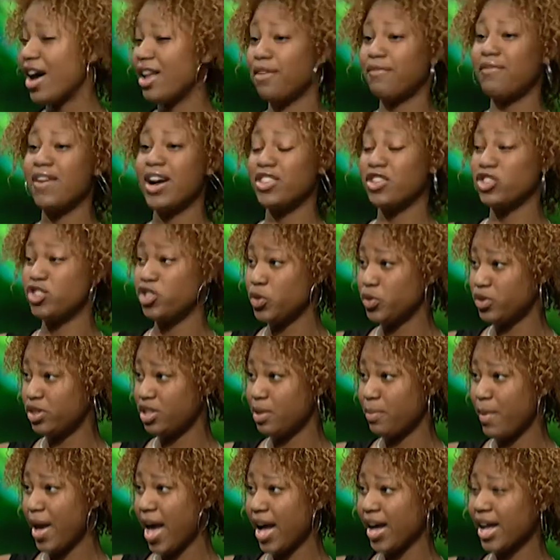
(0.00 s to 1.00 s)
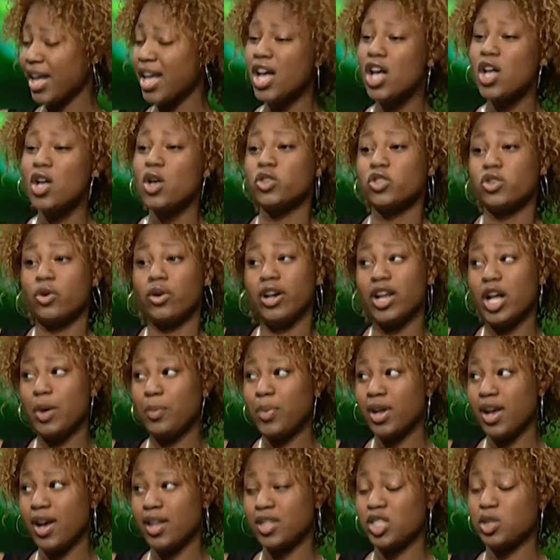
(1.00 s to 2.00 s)
how to find the shoes in the back. So I'll help
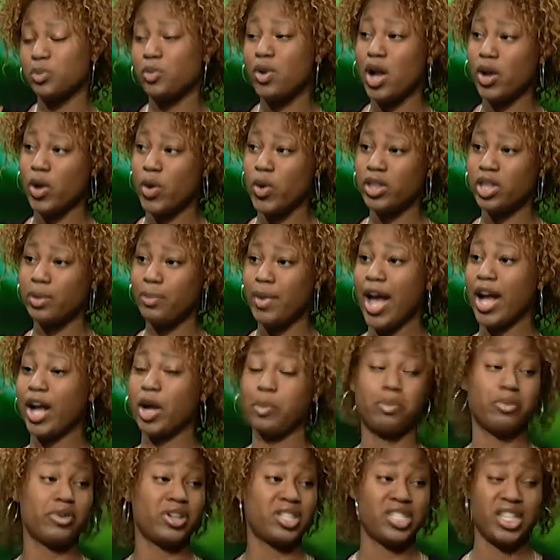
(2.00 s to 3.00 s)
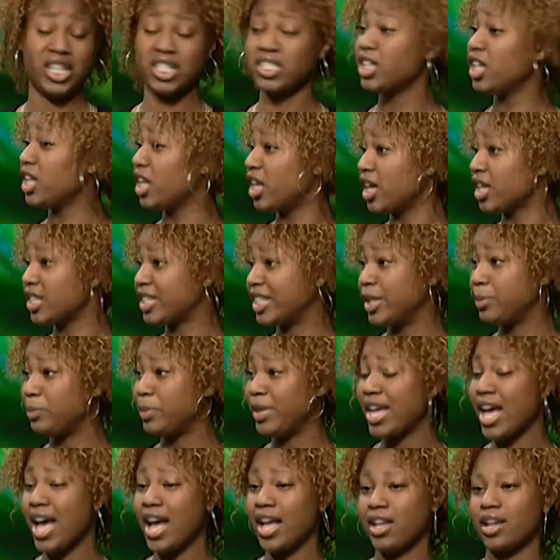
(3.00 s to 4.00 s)
a customer, I'll go in the back, pretend to look, then
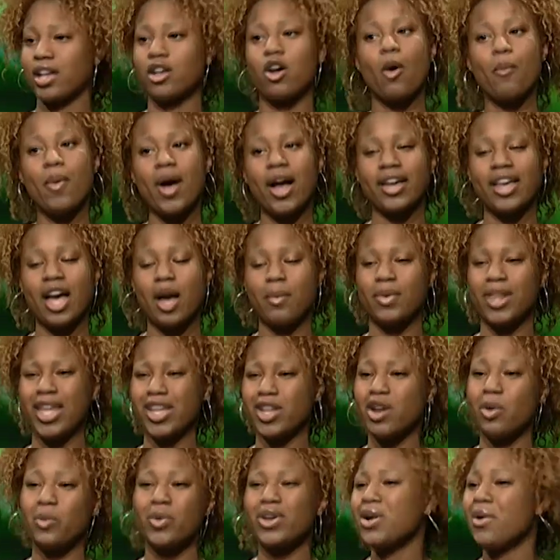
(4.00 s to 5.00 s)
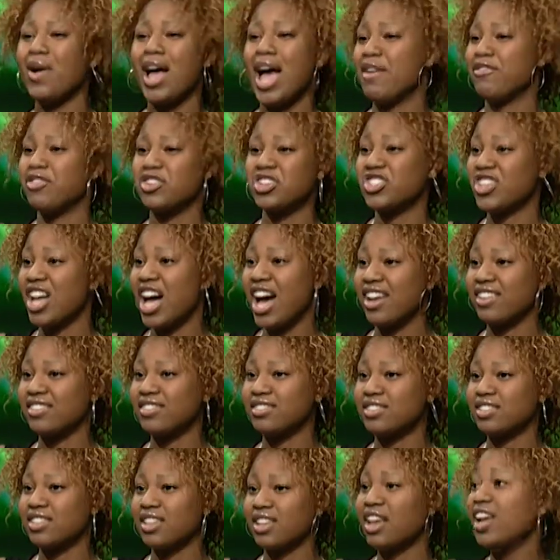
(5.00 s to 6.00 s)
be I, go back out, be like, no, we don't have your size. I did
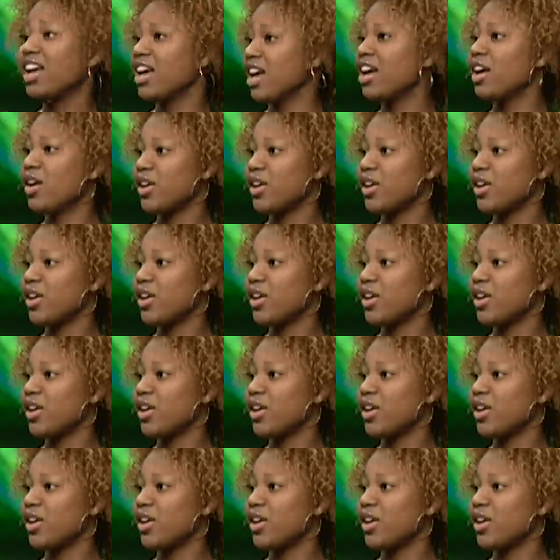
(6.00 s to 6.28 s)
that same